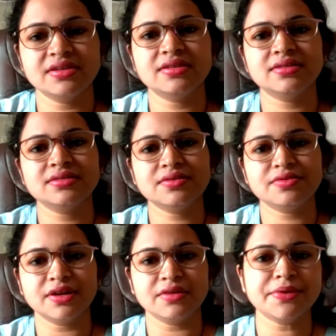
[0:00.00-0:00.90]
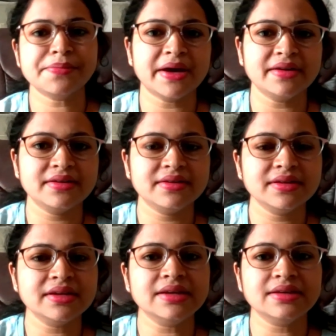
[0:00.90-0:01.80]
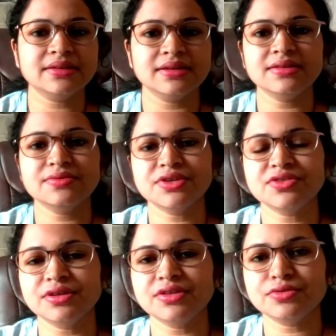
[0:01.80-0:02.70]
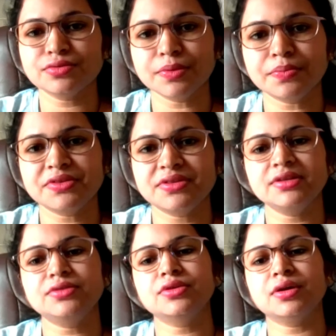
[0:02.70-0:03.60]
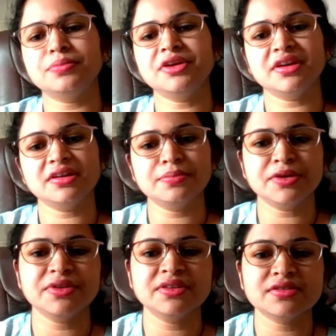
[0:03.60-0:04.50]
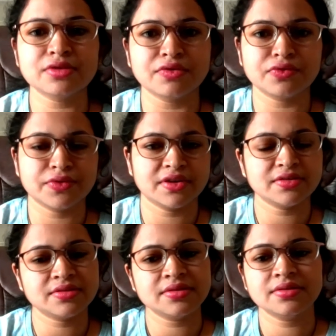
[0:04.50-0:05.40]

It is the one of the mandatory things which needs to be present to communicate between the softwares.